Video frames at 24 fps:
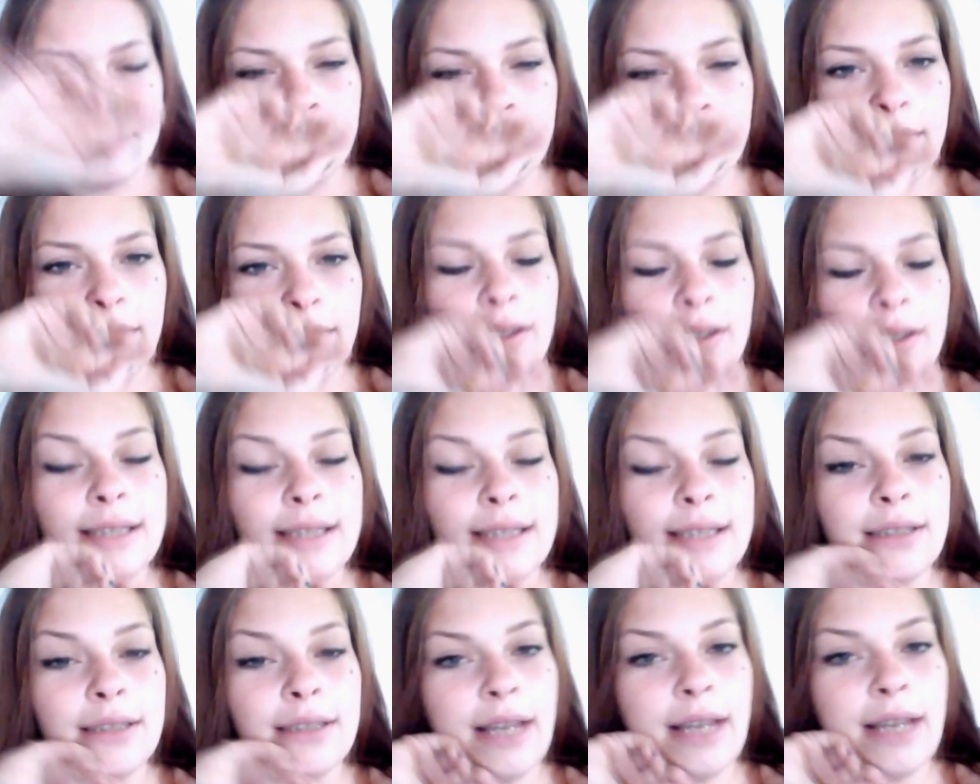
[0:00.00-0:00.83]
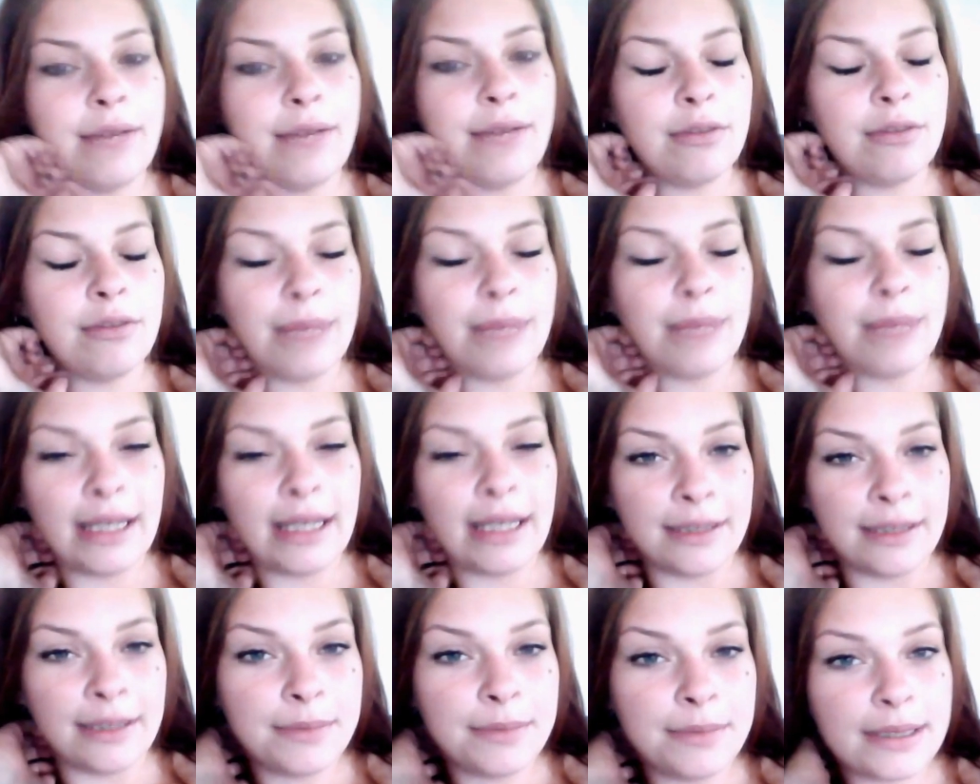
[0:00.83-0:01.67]
You know, I still have all my
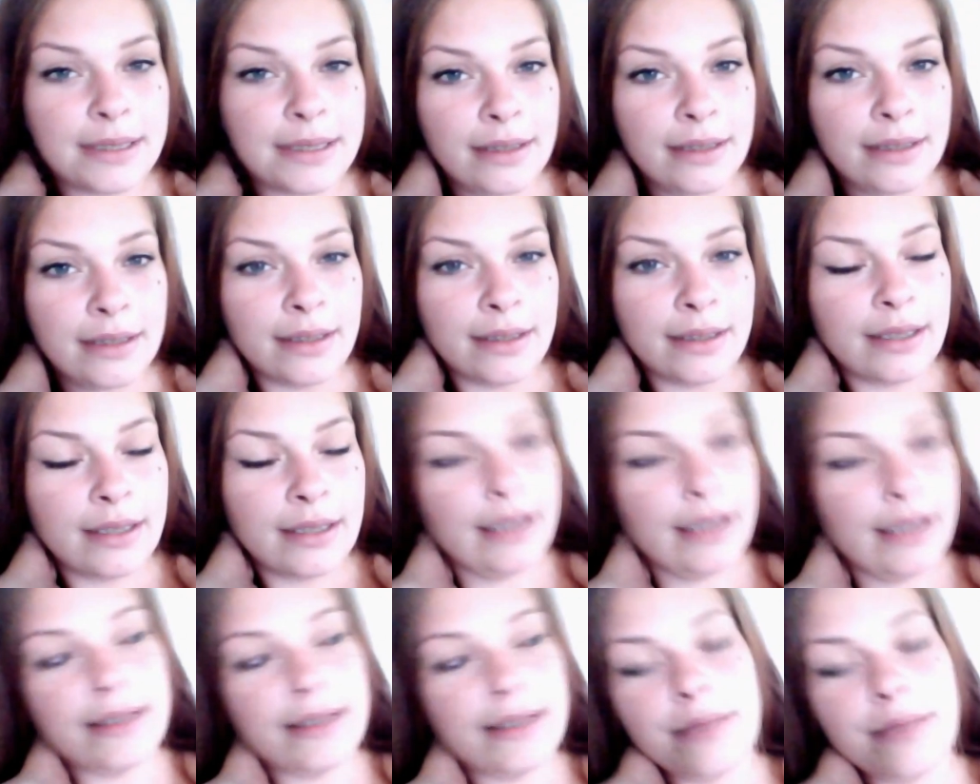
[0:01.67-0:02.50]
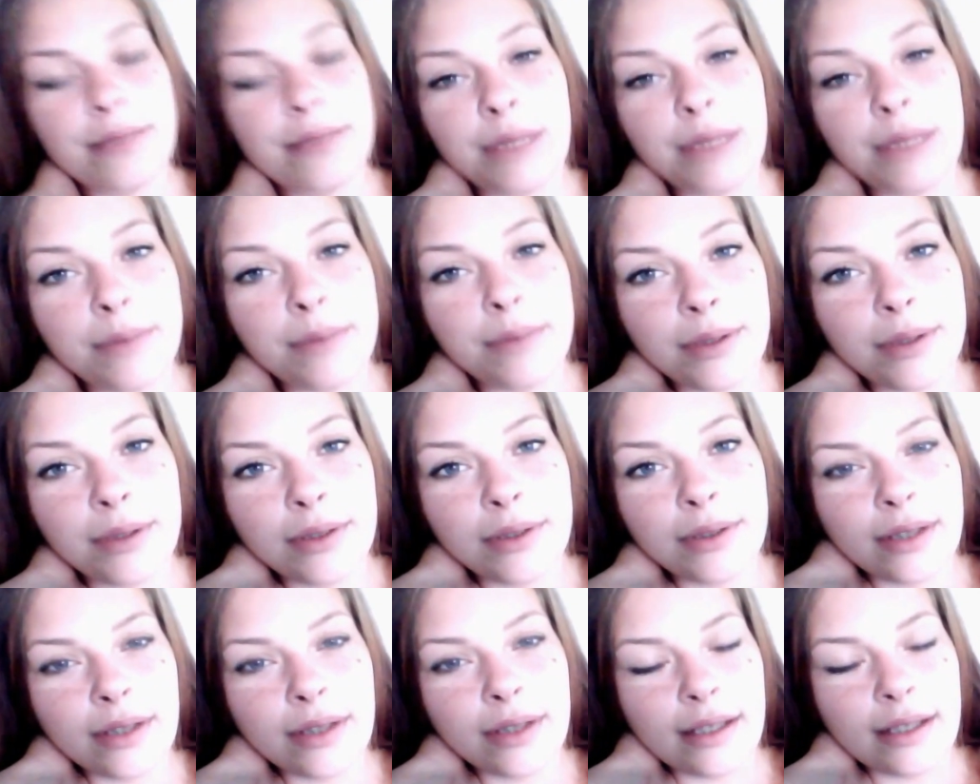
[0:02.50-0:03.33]
limbs. Some people,
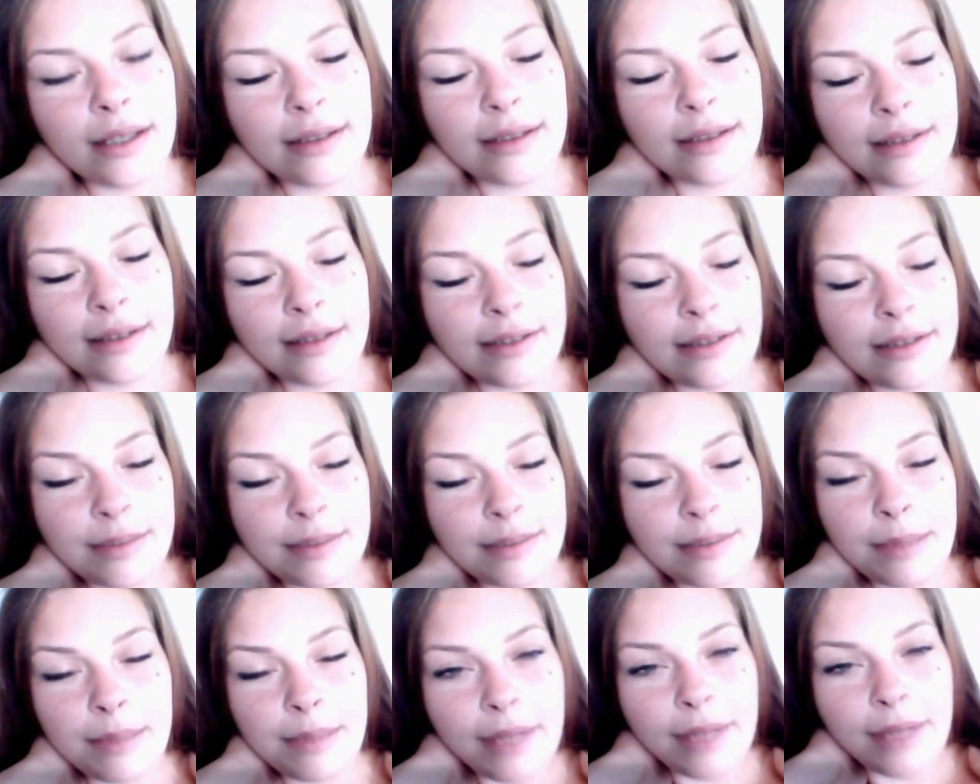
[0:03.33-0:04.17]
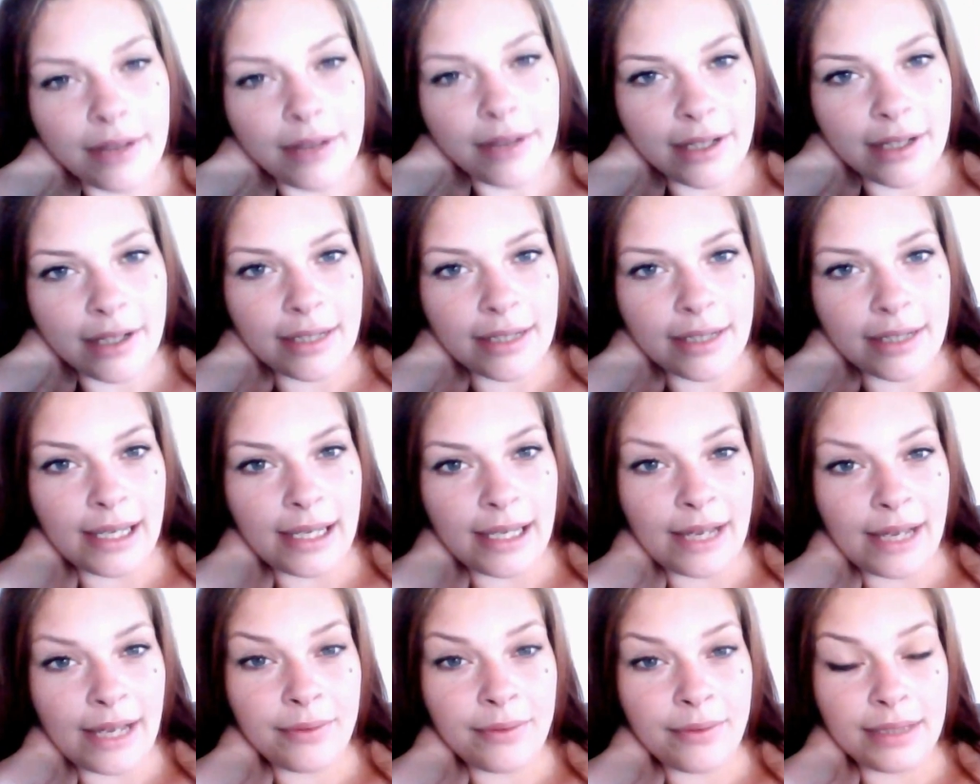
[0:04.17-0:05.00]
there's people out there that
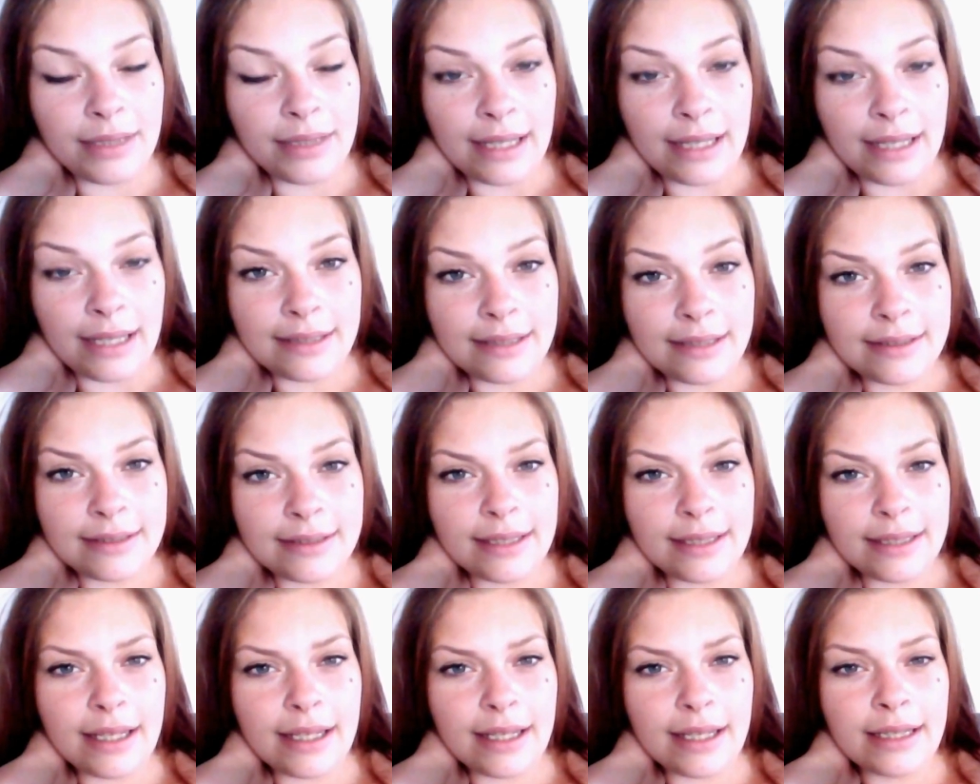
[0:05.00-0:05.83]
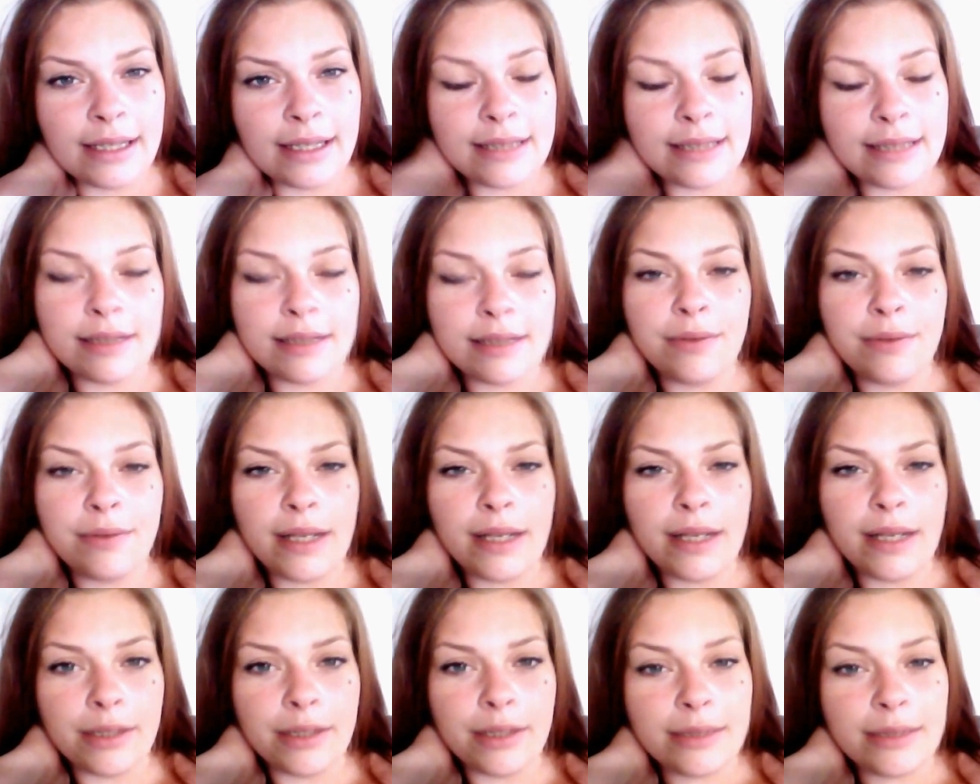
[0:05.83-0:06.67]
have less, and they still
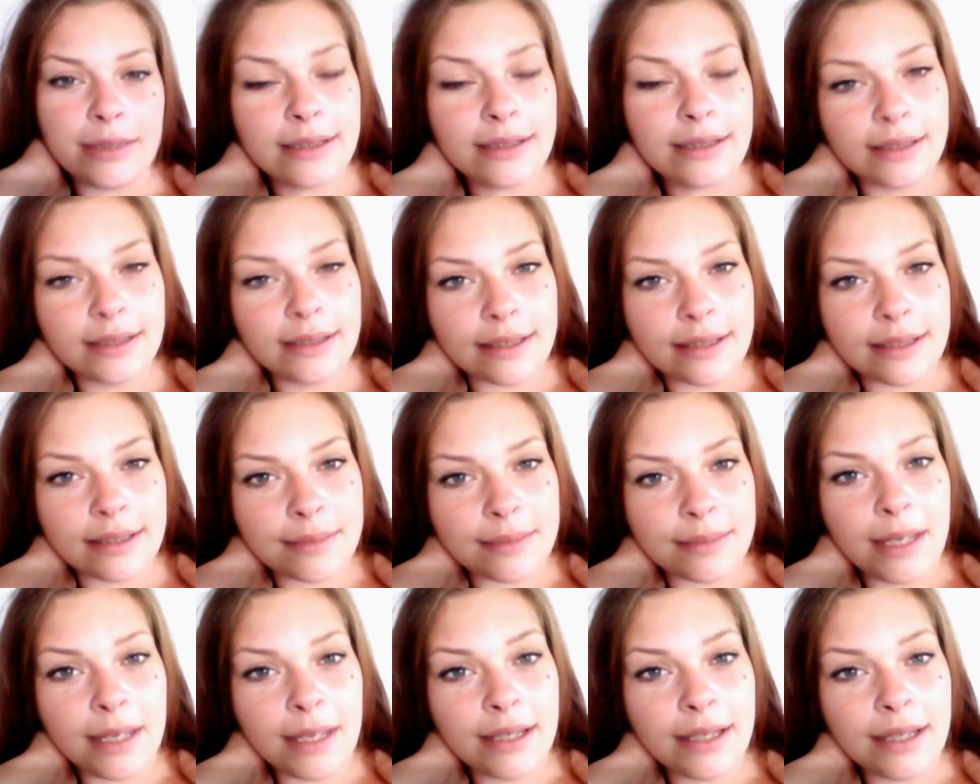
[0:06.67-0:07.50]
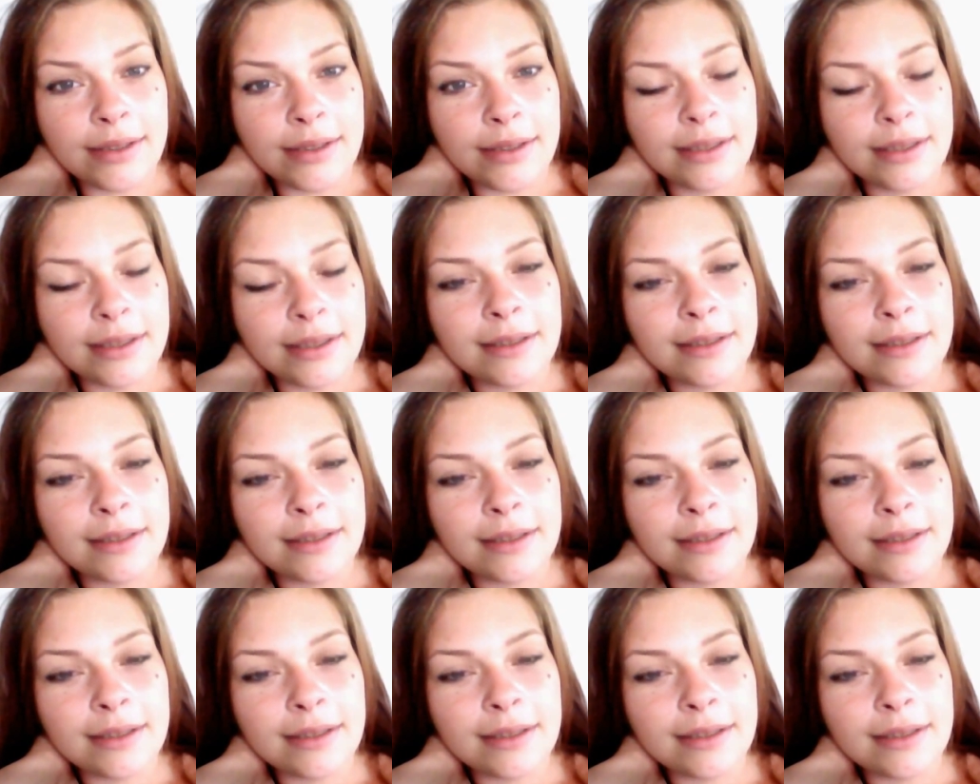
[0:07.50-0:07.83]
find a reason to smile.